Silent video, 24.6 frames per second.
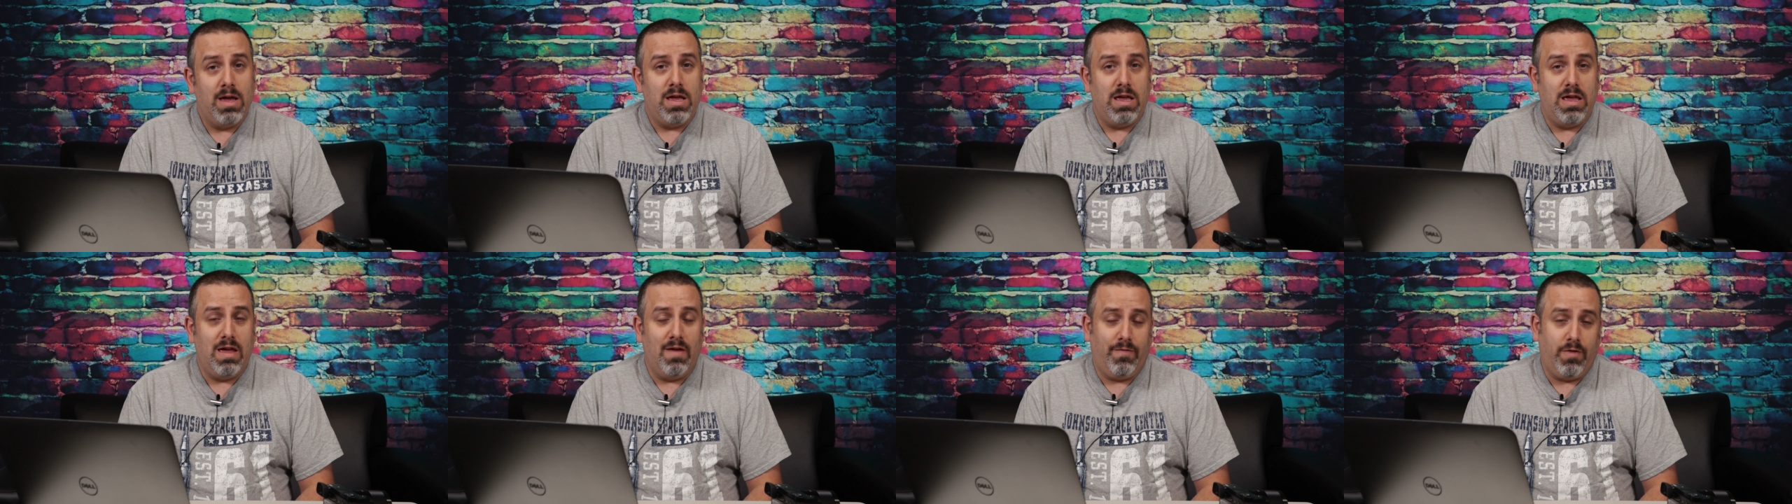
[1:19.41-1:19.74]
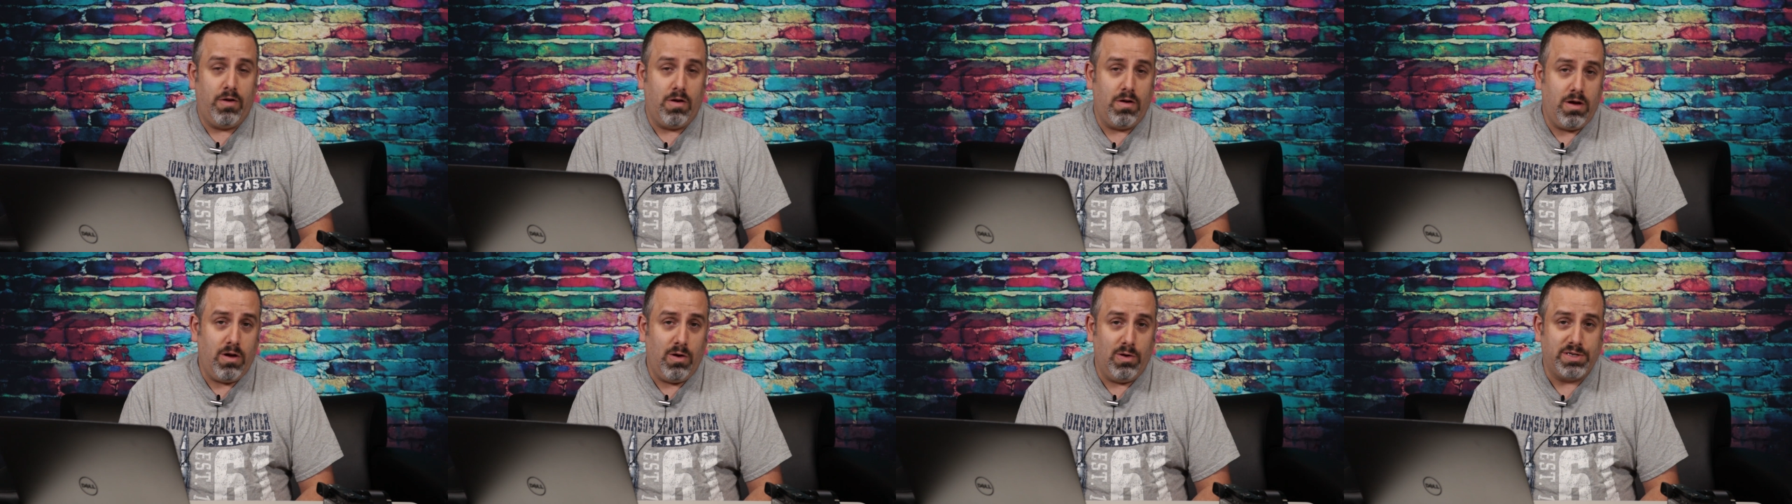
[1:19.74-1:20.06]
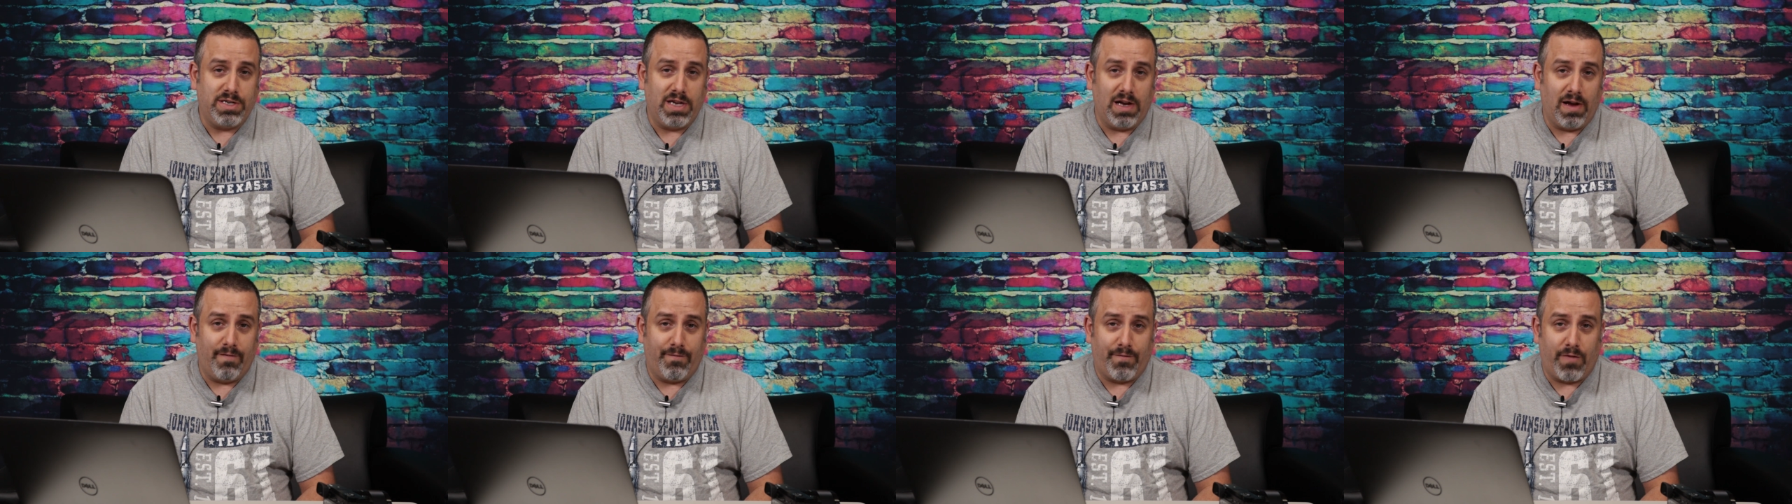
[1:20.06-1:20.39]
If you're
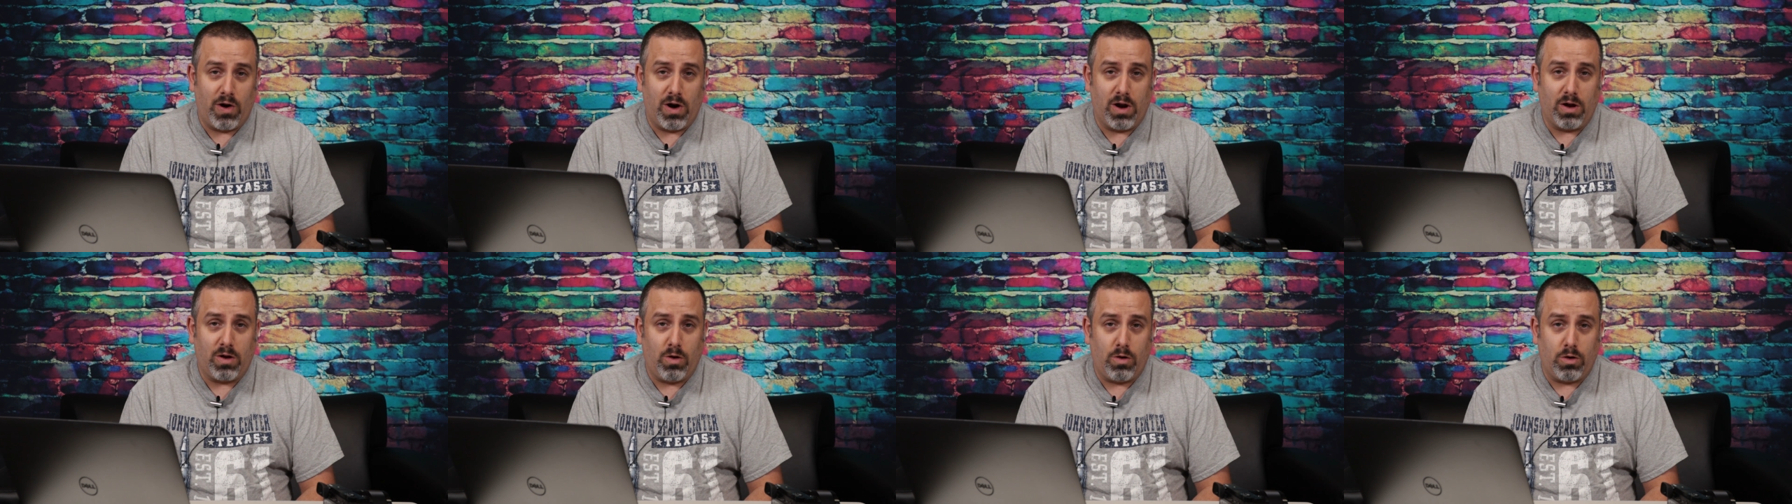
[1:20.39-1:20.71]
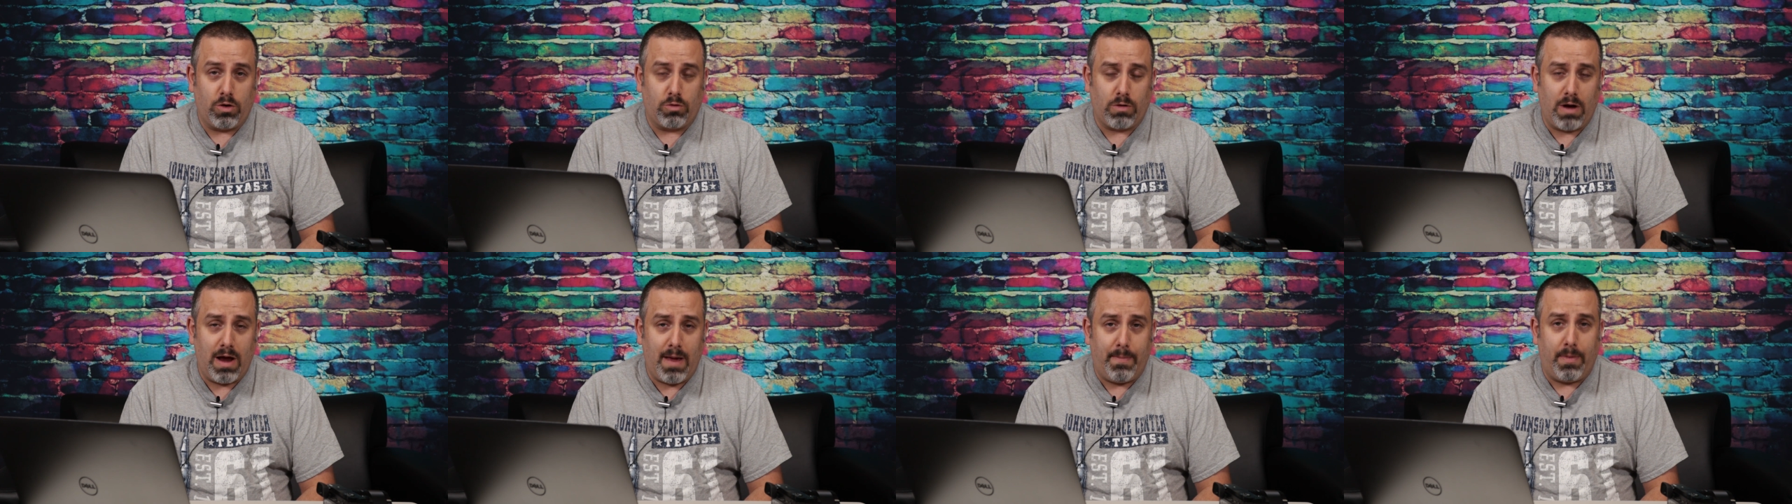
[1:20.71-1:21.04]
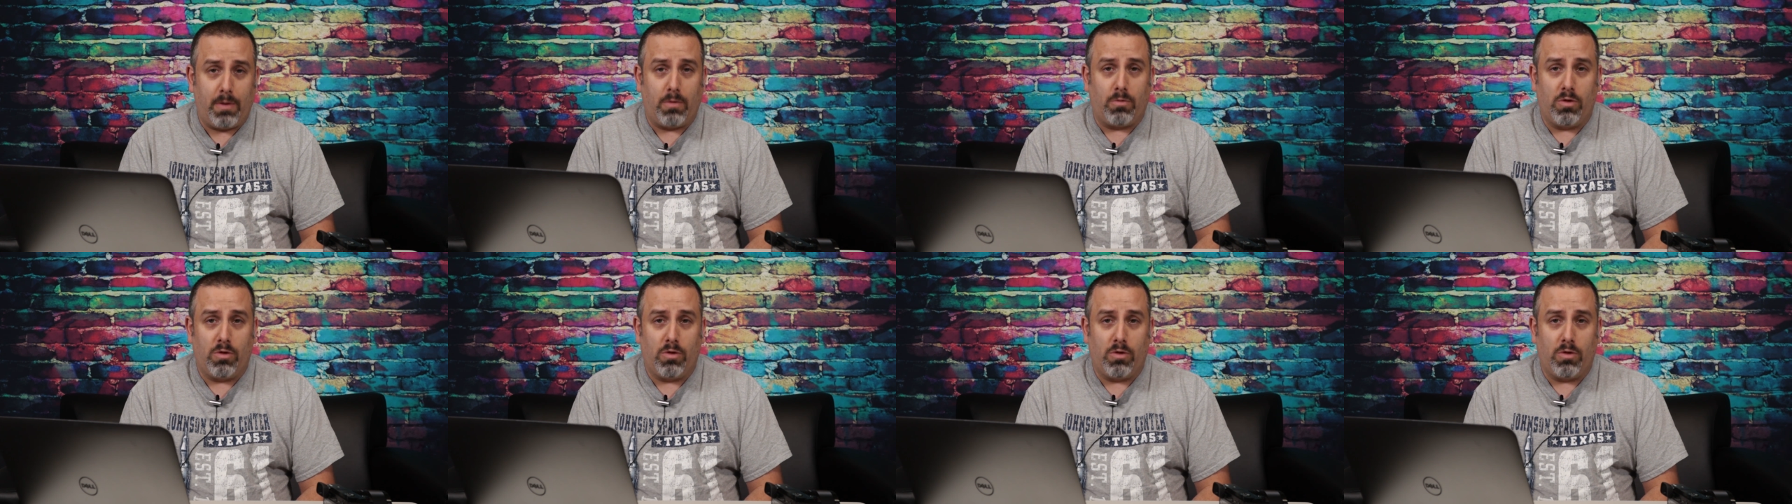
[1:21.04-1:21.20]
using a vertical grip,